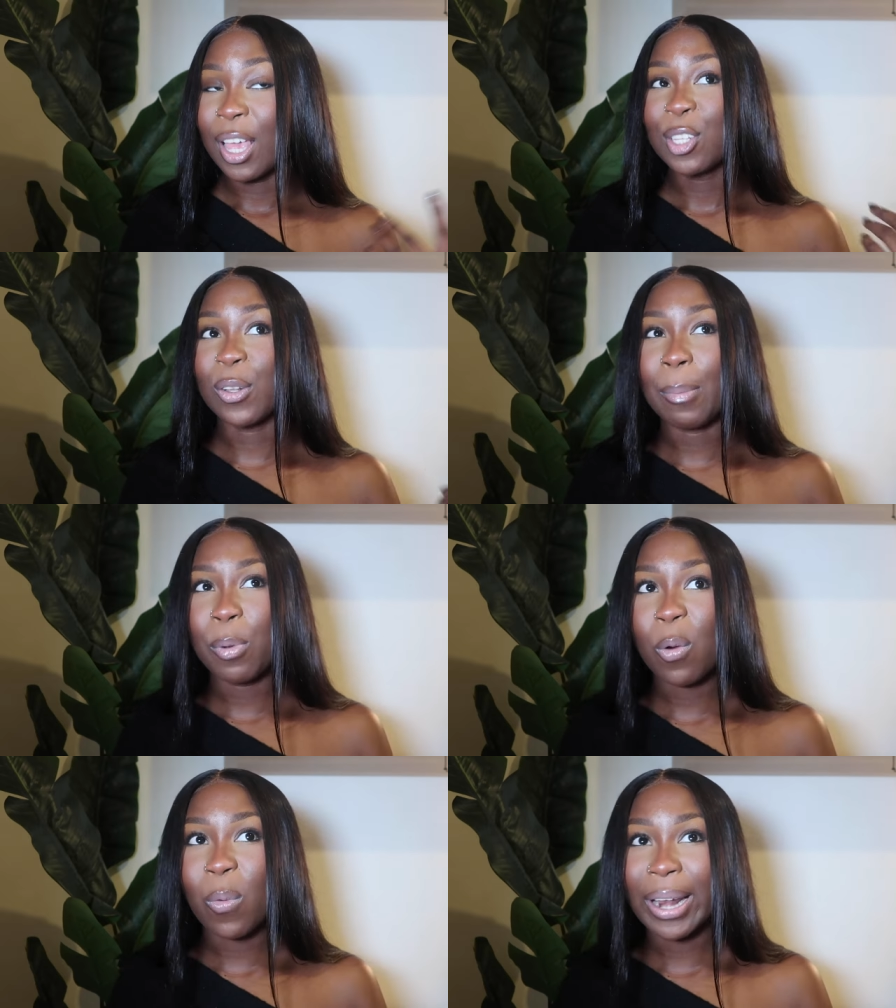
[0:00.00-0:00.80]
So I
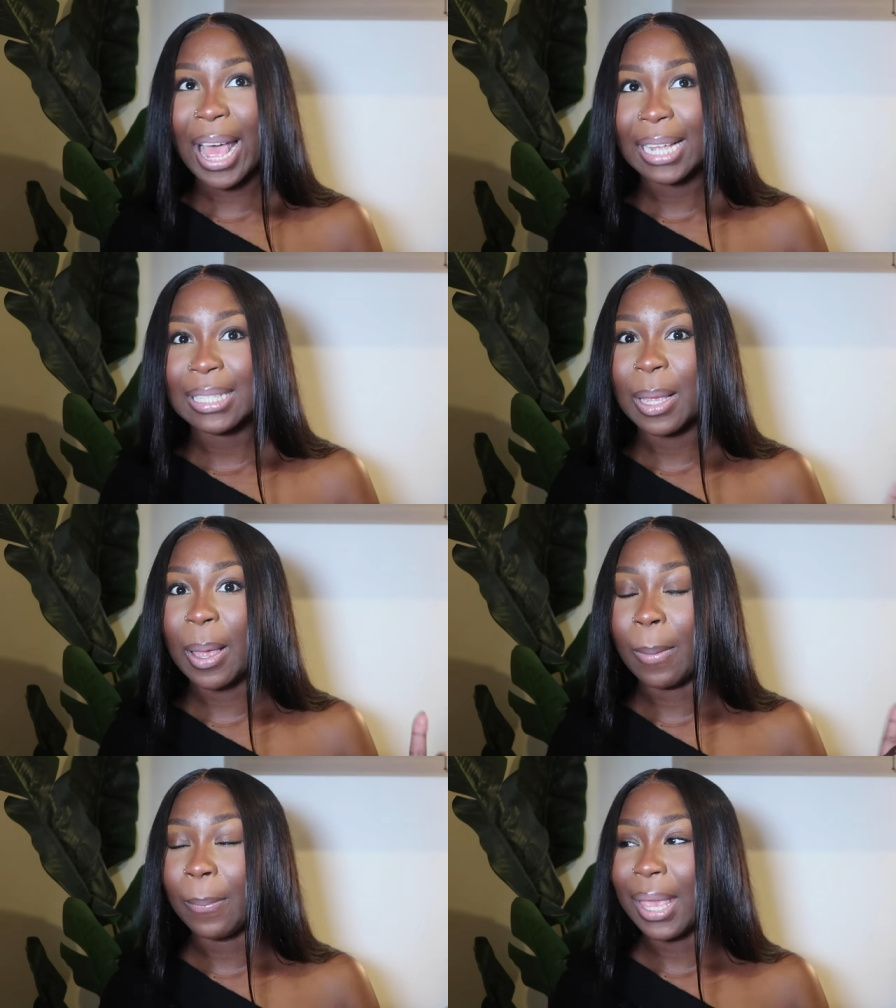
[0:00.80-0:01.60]
bought one
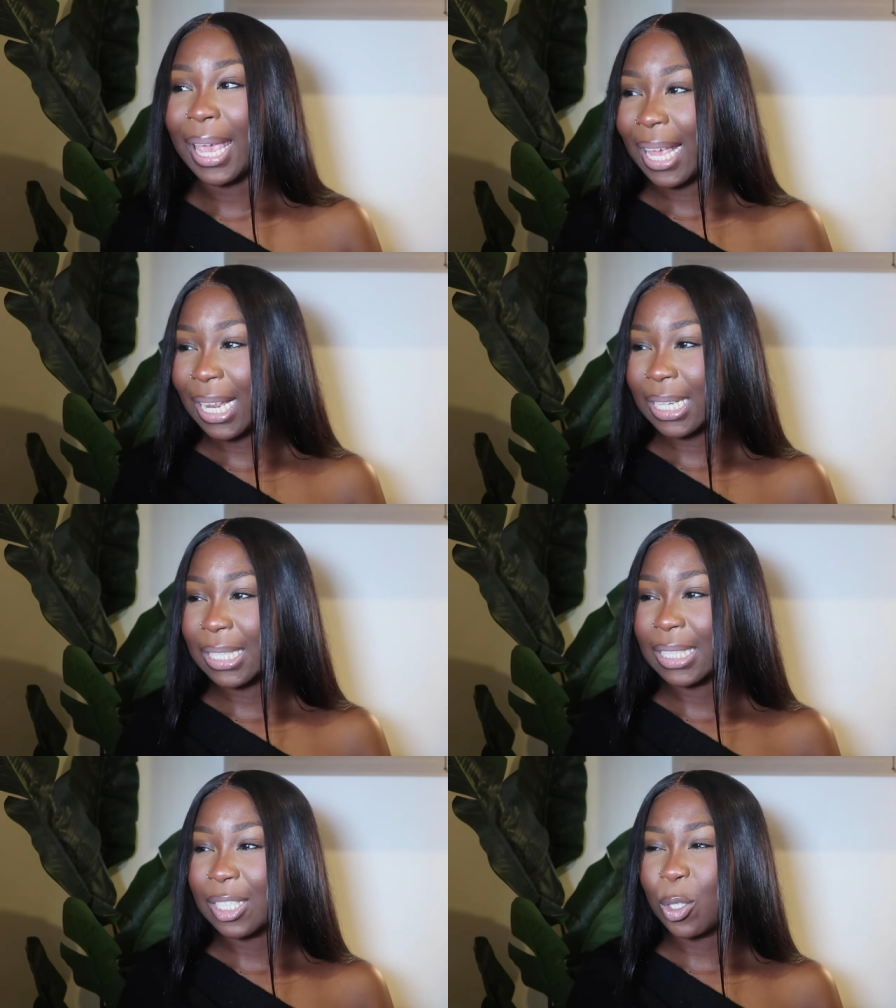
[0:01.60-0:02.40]
item
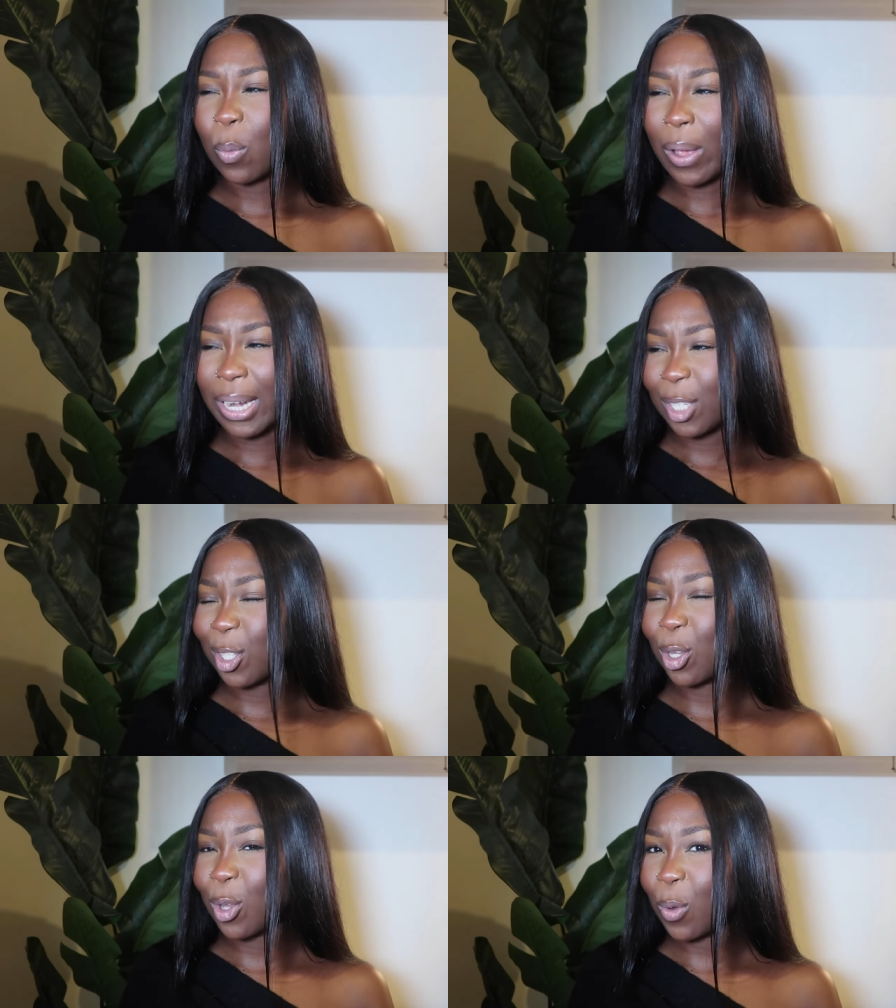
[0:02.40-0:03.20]
in
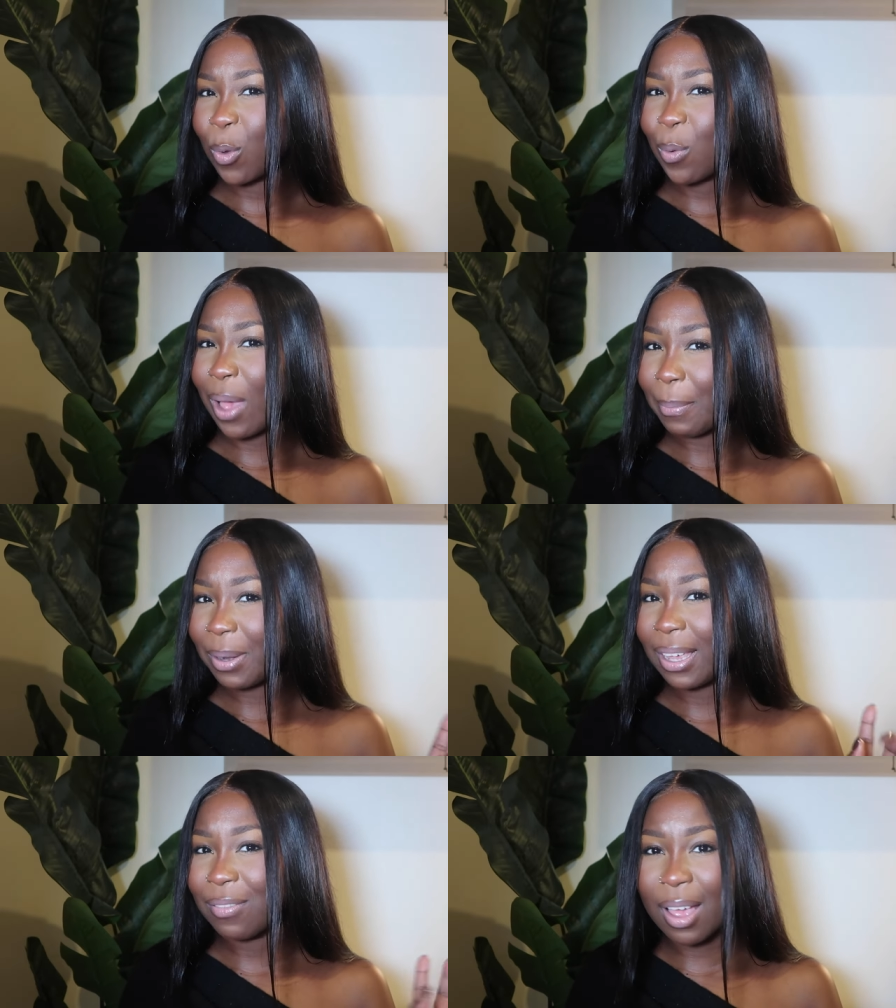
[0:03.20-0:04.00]
22, I
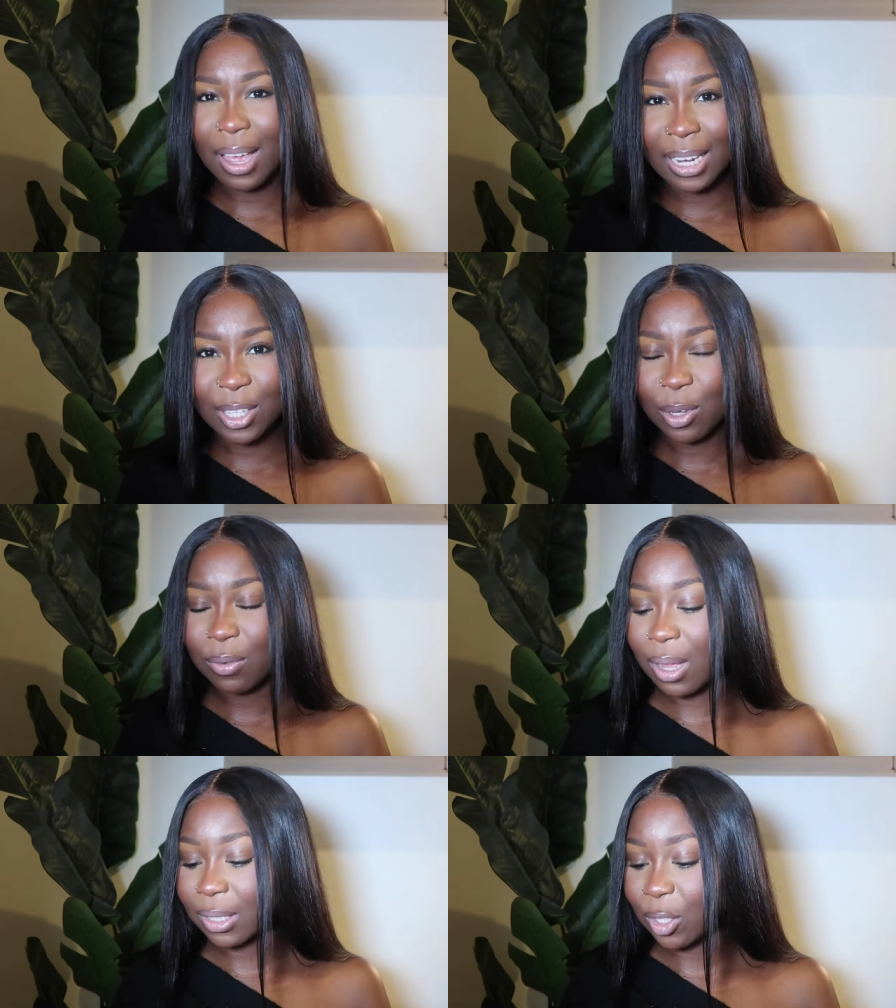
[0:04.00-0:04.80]
believe early
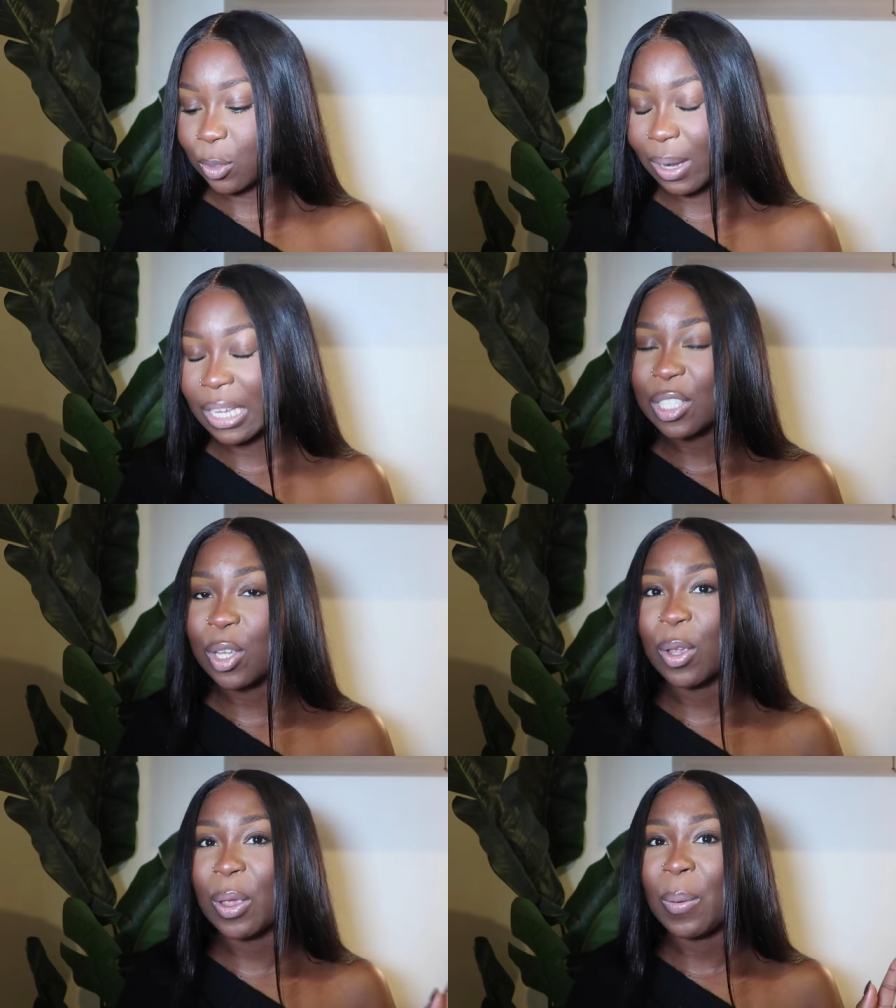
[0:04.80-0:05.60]

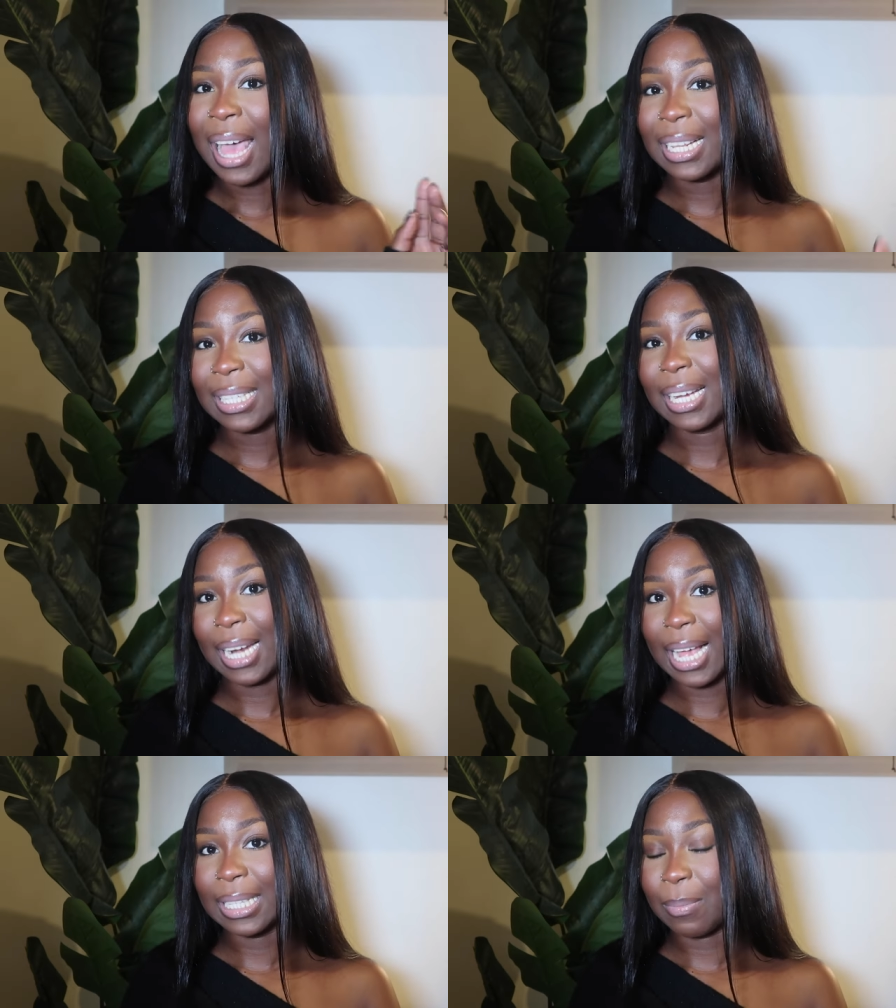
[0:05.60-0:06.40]
2022, and the
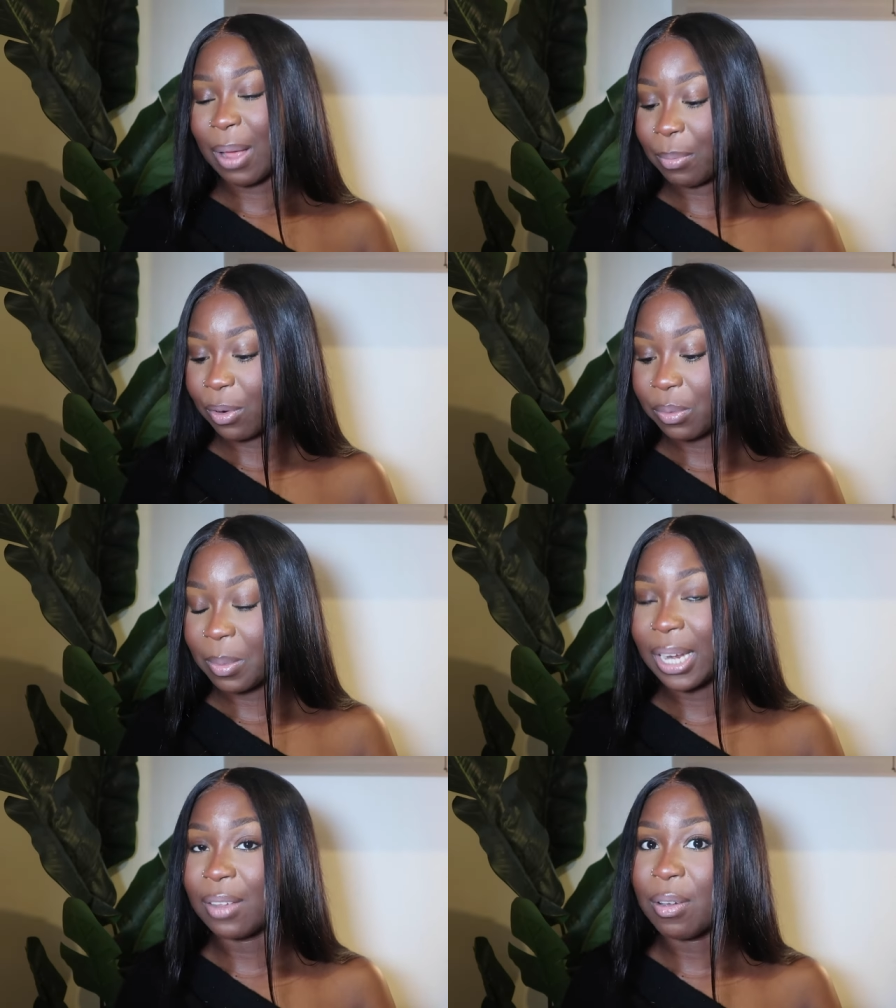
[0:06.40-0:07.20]
second item I bought from
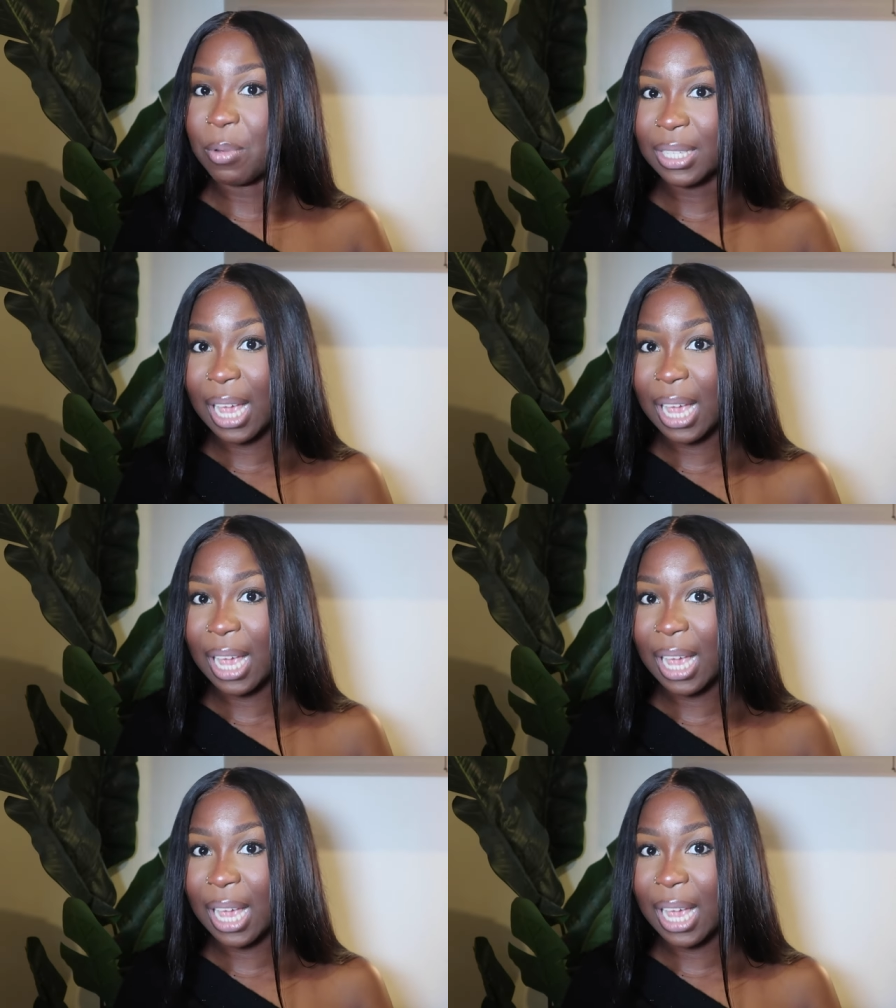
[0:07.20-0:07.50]
Hanifa was